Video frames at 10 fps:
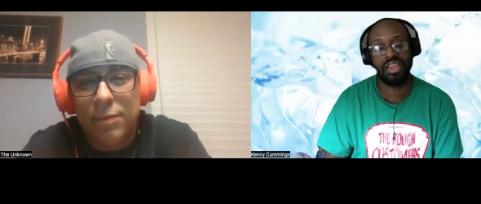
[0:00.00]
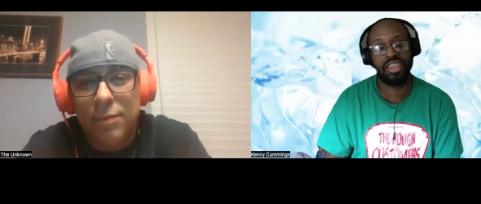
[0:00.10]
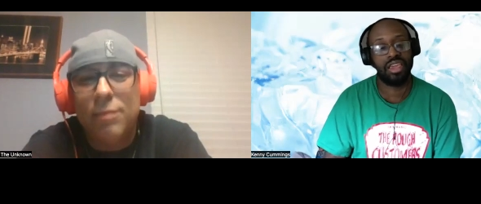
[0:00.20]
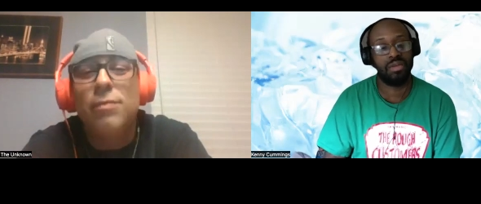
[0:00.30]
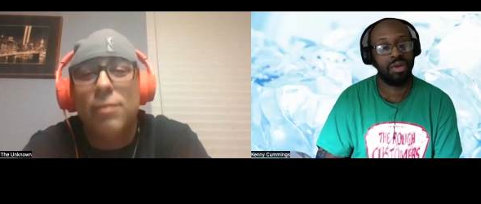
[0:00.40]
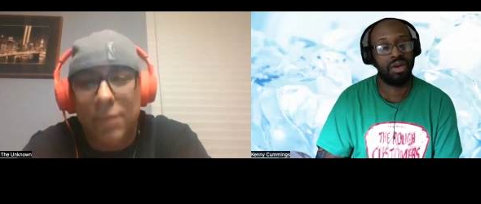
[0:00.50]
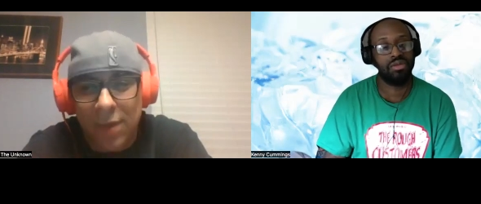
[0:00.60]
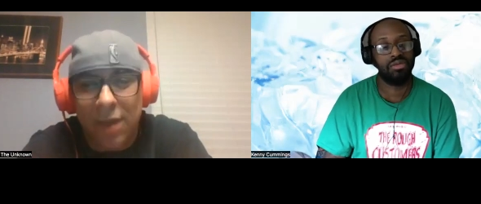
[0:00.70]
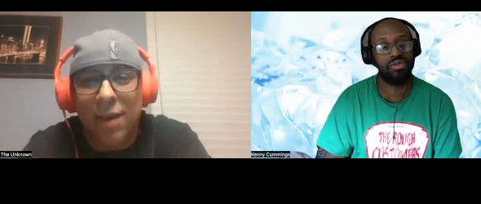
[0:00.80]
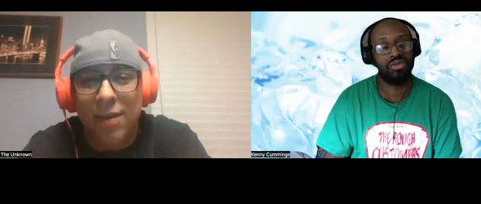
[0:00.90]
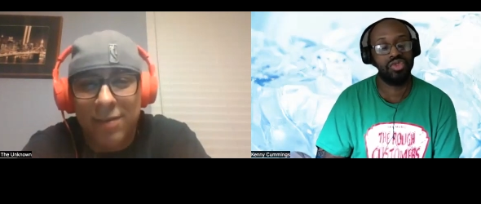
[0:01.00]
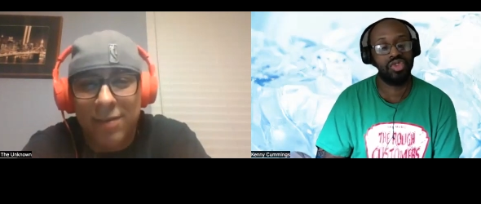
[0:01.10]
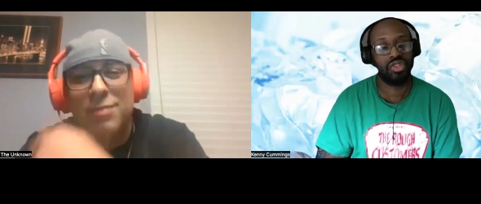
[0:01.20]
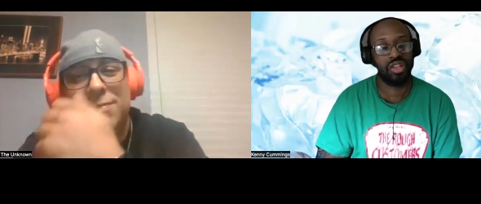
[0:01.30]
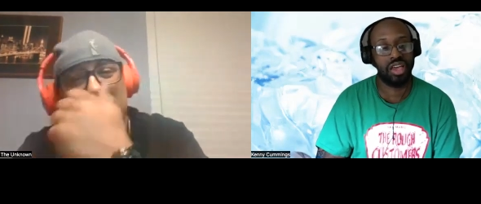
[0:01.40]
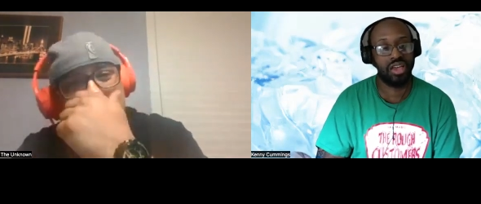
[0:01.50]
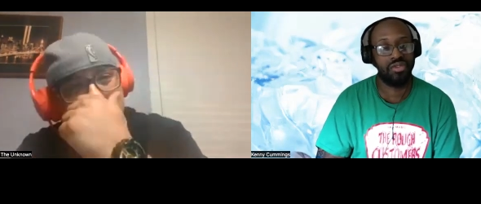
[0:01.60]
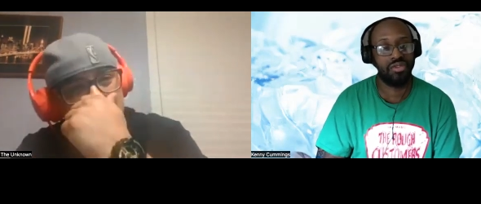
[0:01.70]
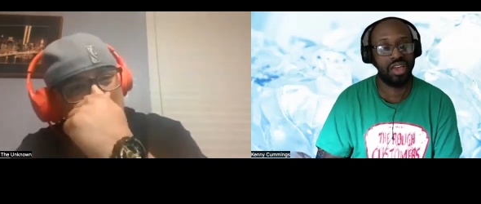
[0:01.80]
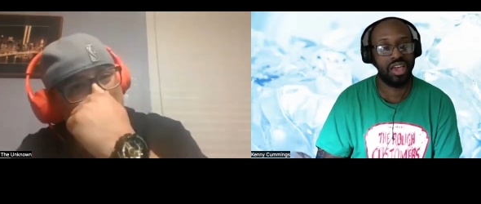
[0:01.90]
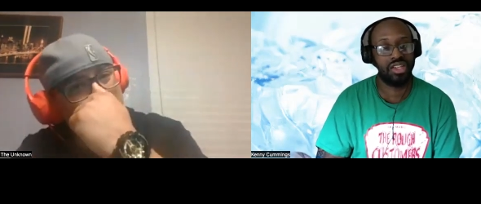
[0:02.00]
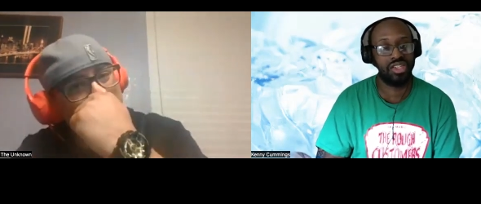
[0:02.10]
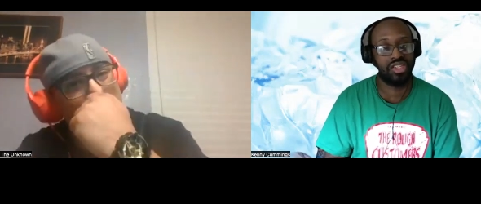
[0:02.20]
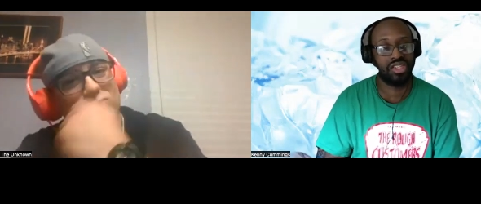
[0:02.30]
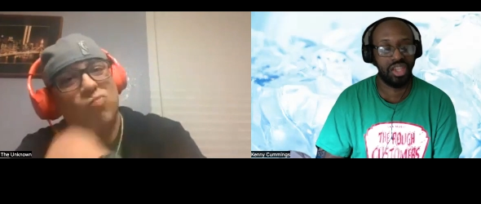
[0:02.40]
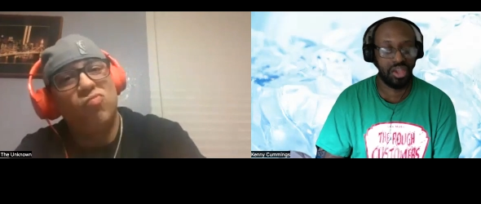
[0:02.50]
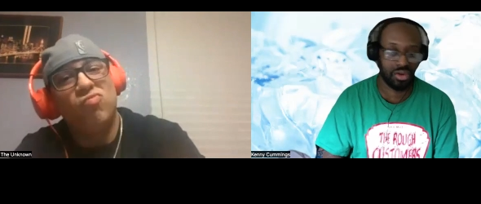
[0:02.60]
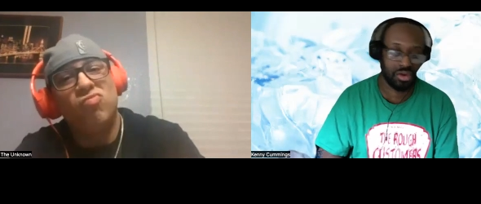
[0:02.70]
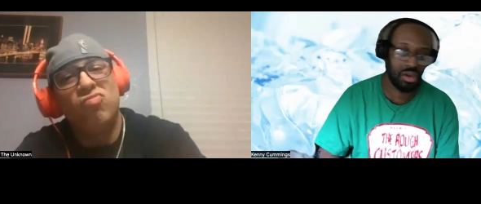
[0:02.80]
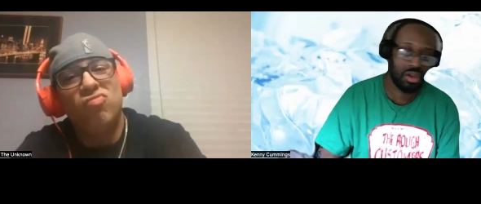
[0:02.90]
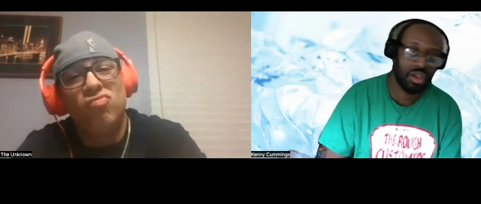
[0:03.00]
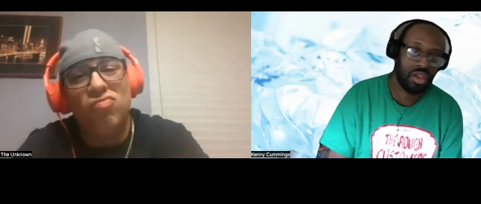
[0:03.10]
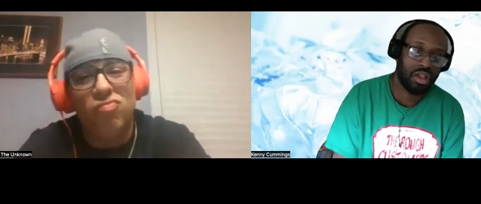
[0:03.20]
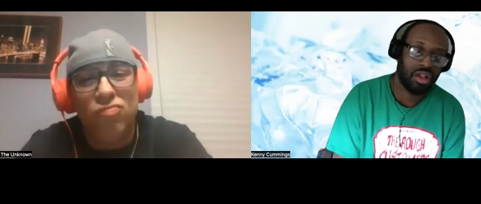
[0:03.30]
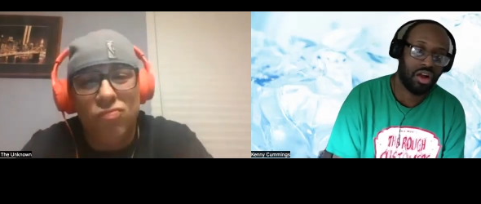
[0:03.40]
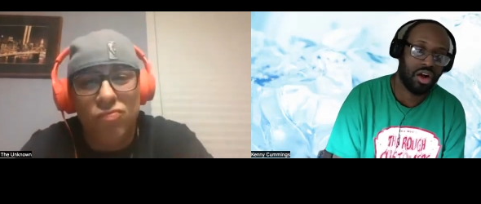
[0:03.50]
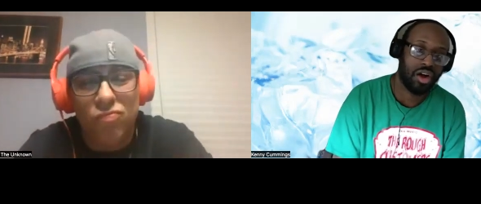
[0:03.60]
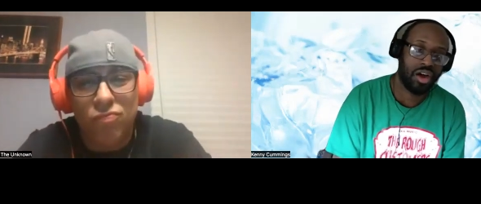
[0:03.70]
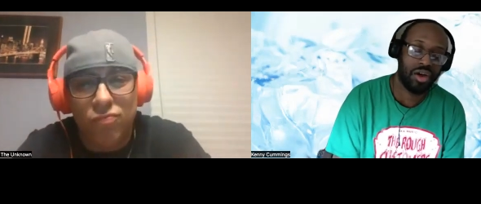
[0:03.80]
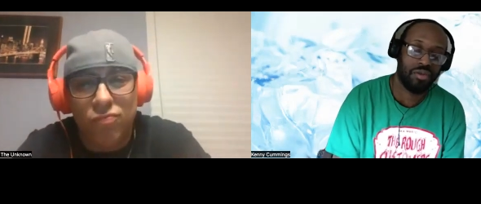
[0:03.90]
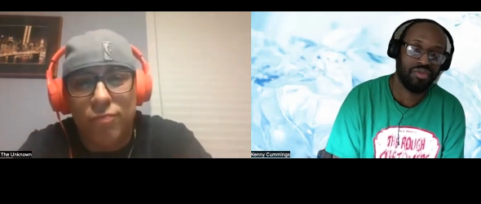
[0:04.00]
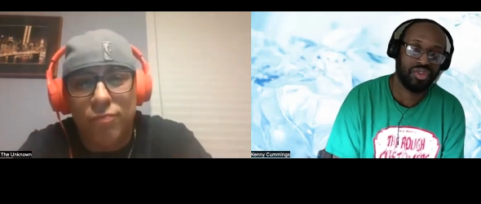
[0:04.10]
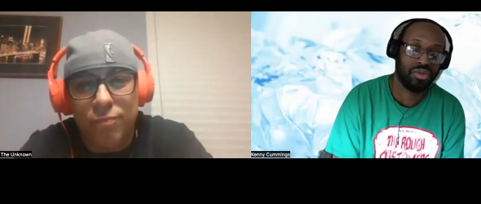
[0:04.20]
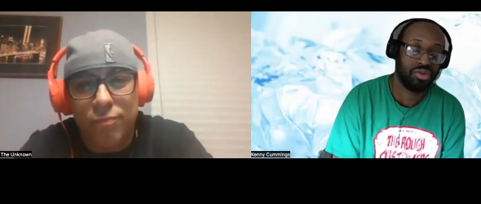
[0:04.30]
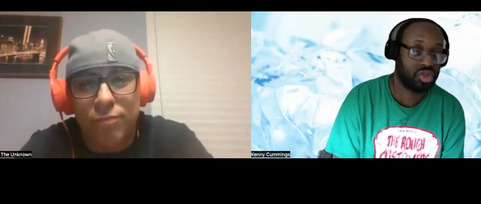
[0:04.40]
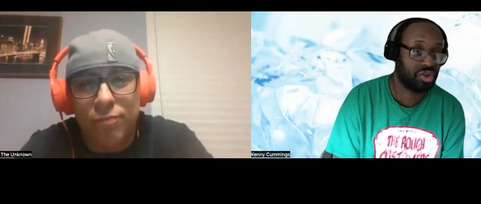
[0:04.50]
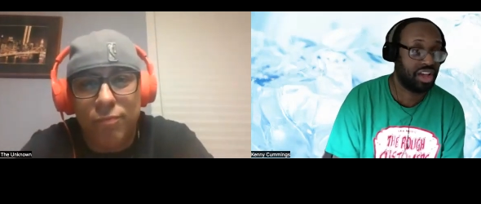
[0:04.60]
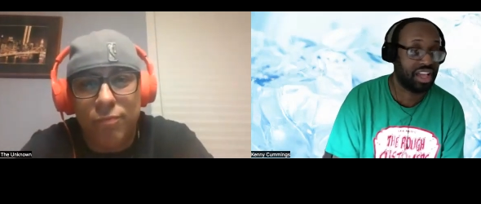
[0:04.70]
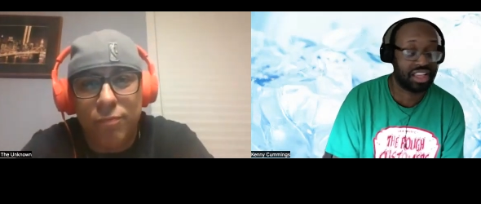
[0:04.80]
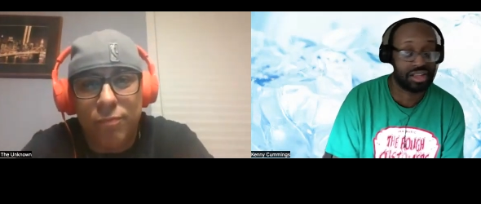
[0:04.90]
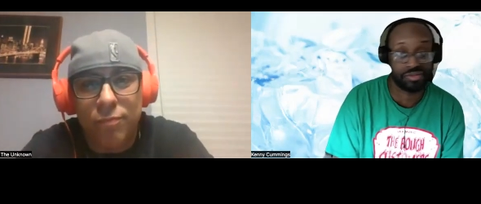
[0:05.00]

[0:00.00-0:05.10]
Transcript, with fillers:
Speaker 1: It came out yeah. July of last year. Um, dope track.